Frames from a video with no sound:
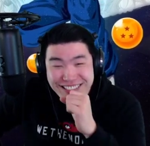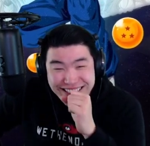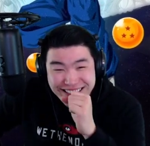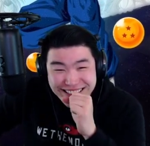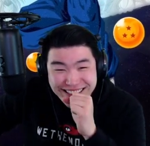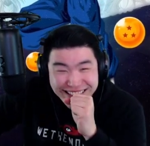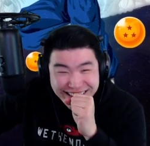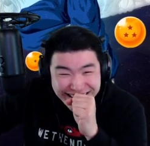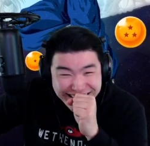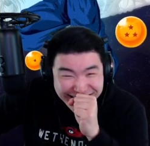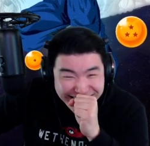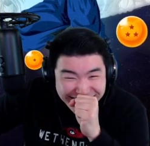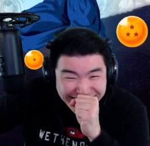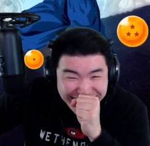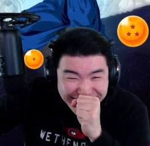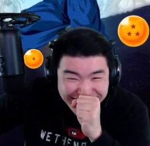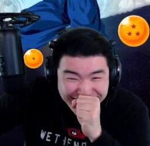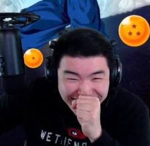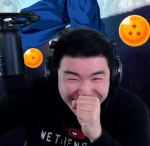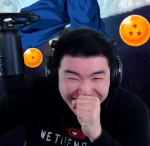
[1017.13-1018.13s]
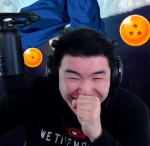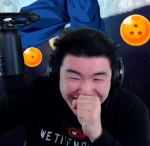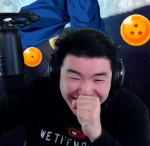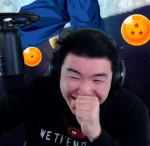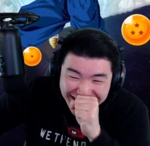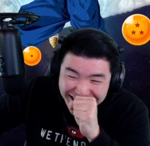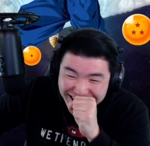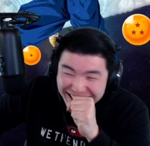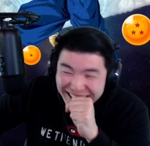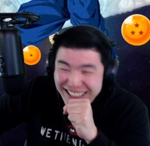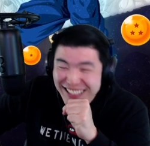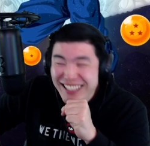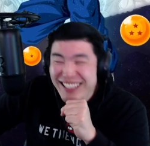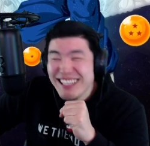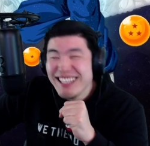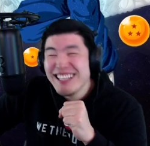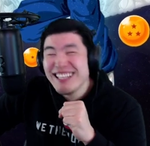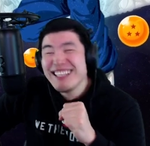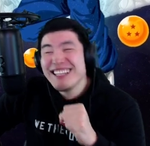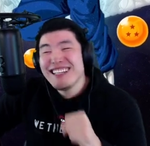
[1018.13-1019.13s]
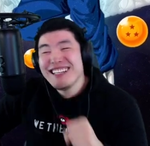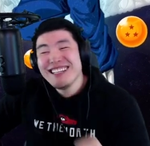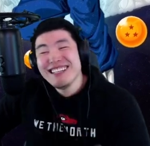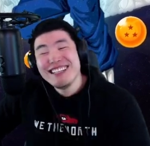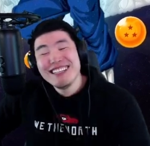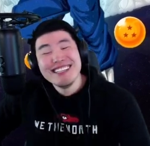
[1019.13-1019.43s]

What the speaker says: [no speech]